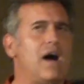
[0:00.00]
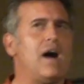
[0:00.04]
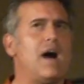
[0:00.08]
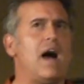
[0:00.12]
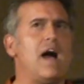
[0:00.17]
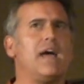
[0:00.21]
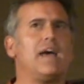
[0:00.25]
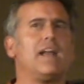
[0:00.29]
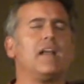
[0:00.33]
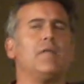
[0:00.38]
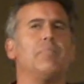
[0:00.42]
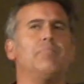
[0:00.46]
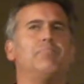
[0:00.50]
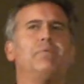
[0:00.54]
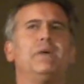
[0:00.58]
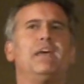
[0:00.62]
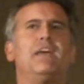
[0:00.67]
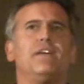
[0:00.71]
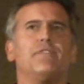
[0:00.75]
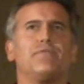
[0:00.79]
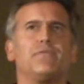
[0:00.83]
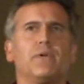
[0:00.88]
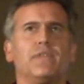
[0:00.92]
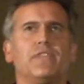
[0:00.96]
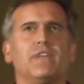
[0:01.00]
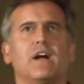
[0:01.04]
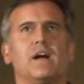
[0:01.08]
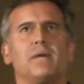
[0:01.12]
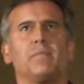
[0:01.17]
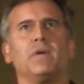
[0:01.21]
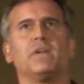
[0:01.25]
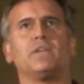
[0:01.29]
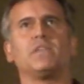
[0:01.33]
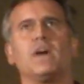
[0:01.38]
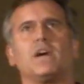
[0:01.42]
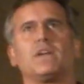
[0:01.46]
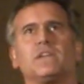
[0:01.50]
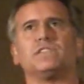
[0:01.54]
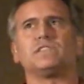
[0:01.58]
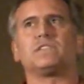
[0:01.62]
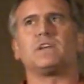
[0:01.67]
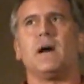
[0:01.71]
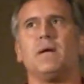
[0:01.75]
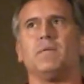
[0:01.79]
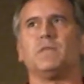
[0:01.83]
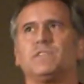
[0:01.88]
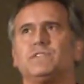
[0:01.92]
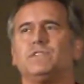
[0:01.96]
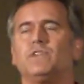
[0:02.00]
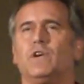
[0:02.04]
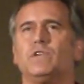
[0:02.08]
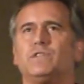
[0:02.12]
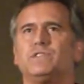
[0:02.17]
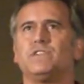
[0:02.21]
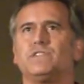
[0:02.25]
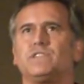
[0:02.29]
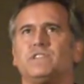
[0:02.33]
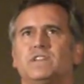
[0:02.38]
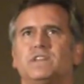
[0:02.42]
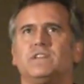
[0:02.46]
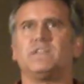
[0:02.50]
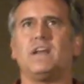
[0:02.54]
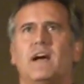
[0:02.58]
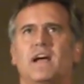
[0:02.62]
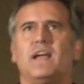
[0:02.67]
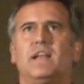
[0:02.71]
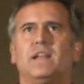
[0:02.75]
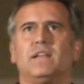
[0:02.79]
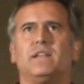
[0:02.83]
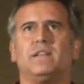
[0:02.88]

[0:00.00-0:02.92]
I had a beef with the Army of Darkness comics. No, just the, di-